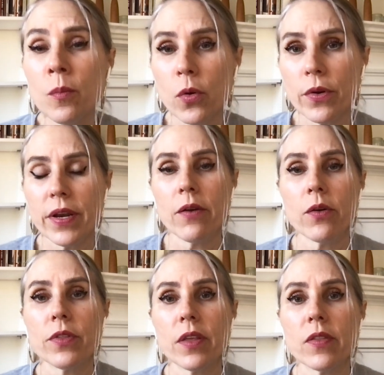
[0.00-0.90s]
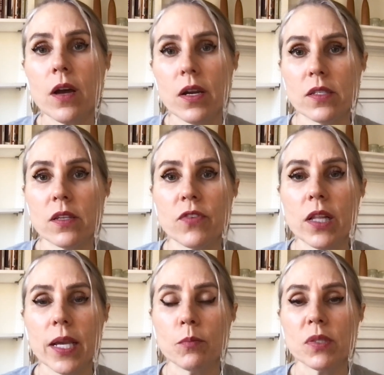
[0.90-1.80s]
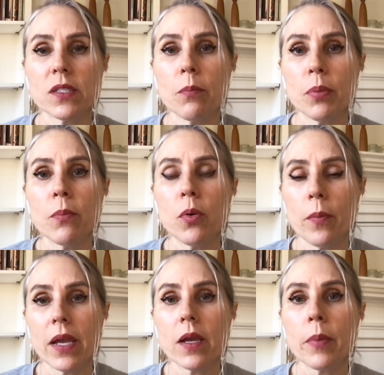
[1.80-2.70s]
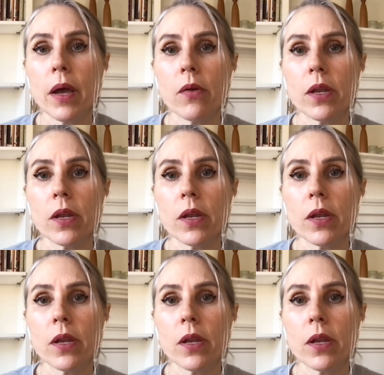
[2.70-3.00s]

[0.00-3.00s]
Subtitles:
more narrow than the kinds of claims that people make about